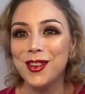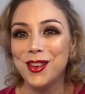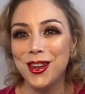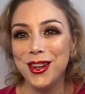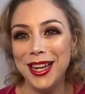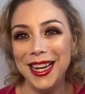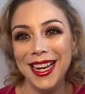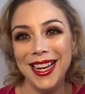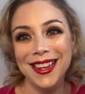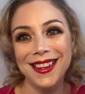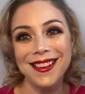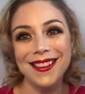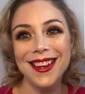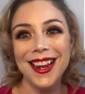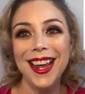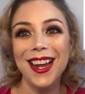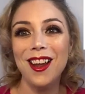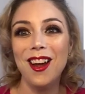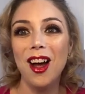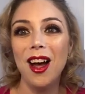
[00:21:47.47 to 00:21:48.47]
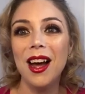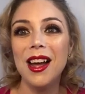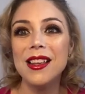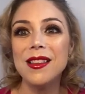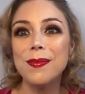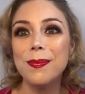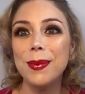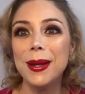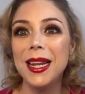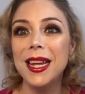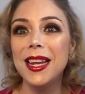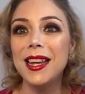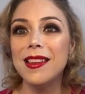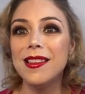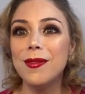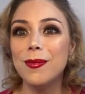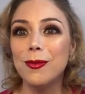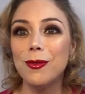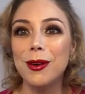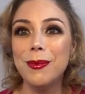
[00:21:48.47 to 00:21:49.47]
It's just a really pretty
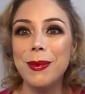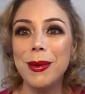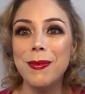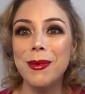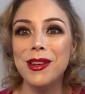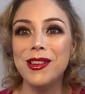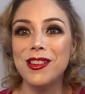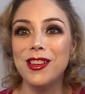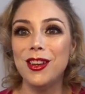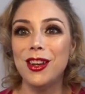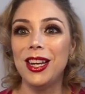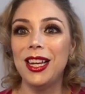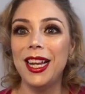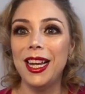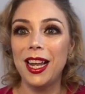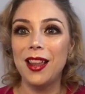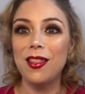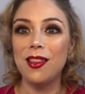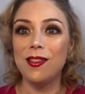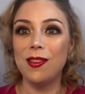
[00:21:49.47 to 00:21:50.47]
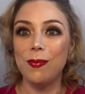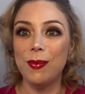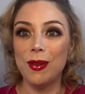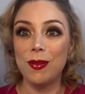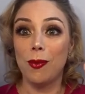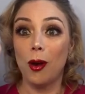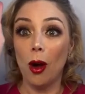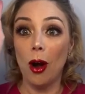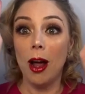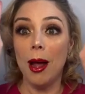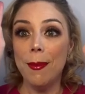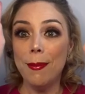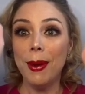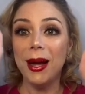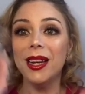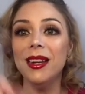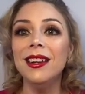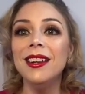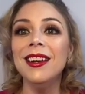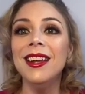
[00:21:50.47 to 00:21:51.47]
pink shade. Just a really pretty
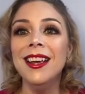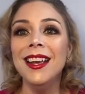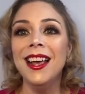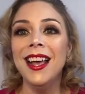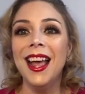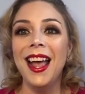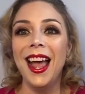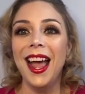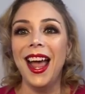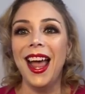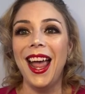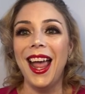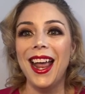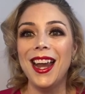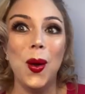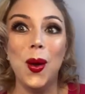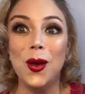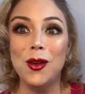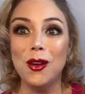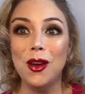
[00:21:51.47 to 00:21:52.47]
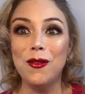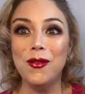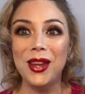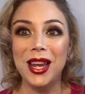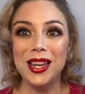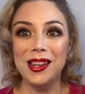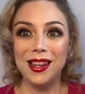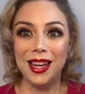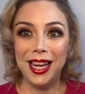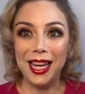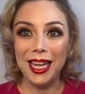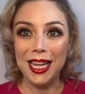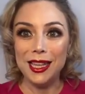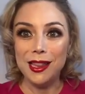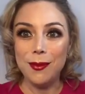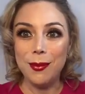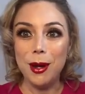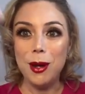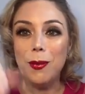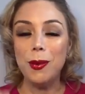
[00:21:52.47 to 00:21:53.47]
pink shade. I'm just going to tap it. Don't forget to click
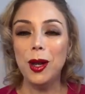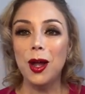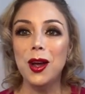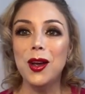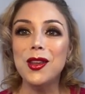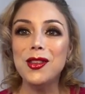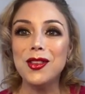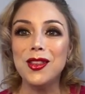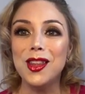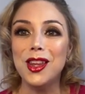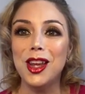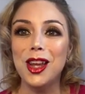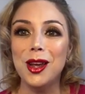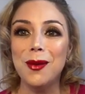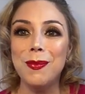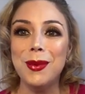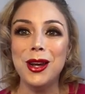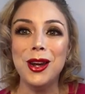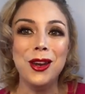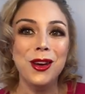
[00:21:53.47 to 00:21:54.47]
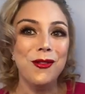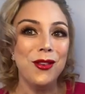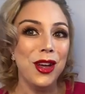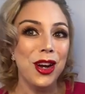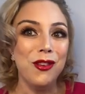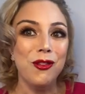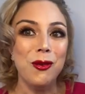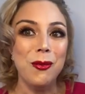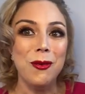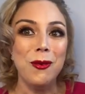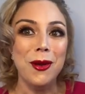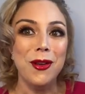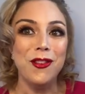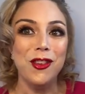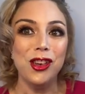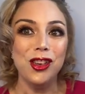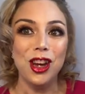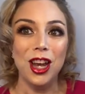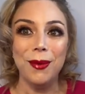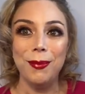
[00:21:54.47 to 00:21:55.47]
the bell below so that you can be notified of all my
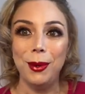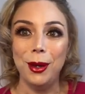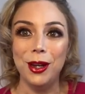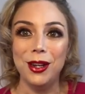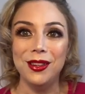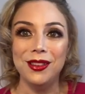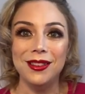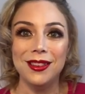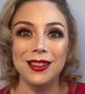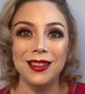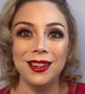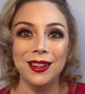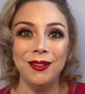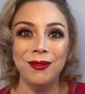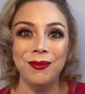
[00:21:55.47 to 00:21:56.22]
future uploads.